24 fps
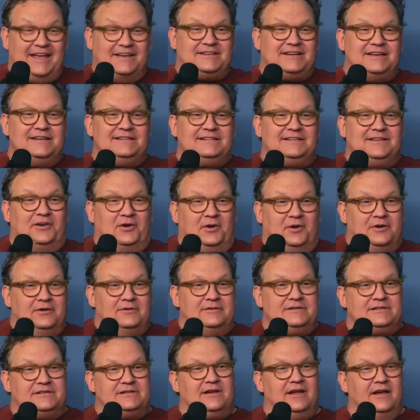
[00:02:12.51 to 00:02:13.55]
She's the
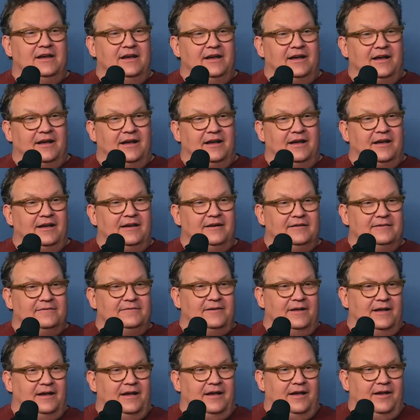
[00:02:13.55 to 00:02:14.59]
host
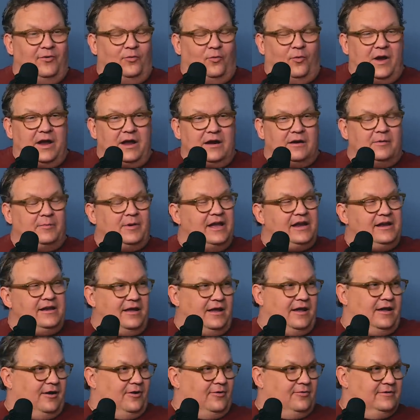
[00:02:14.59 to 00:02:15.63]
of Where Am I
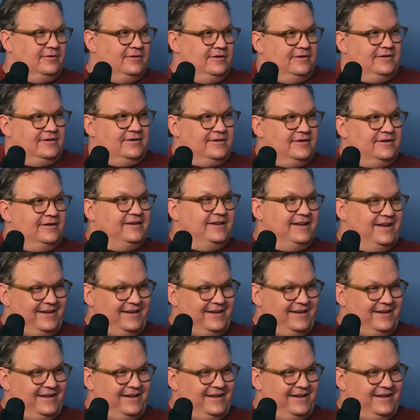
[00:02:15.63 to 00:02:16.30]
Now? Where Am I